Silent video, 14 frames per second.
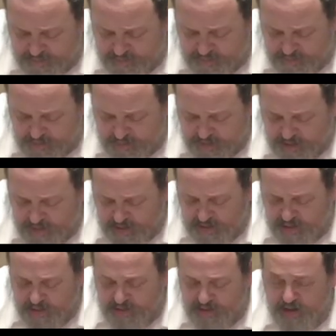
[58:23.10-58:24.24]

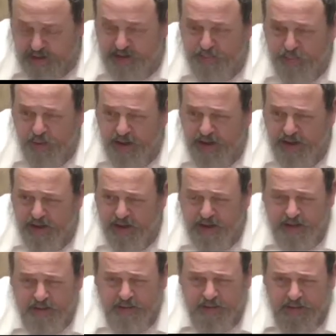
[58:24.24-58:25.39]
it's like spraying
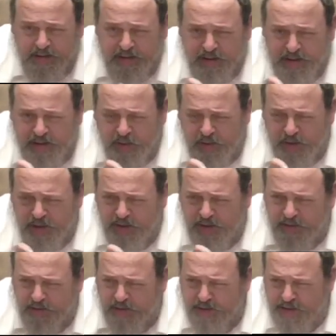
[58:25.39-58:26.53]
the
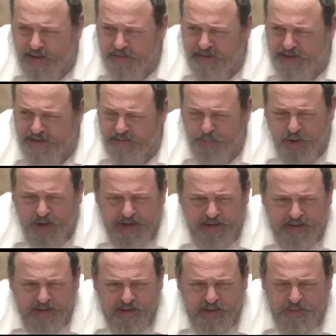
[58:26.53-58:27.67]
oil, like there are these
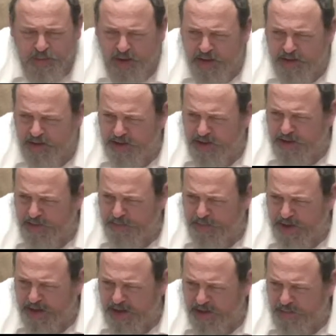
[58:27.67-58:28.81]
sprays. If you spray on the
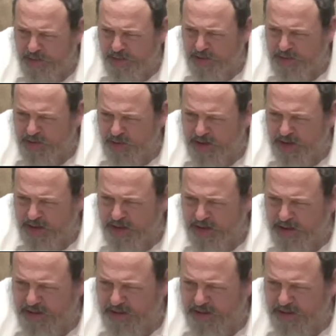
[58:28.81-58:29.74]
pan when you're cooking.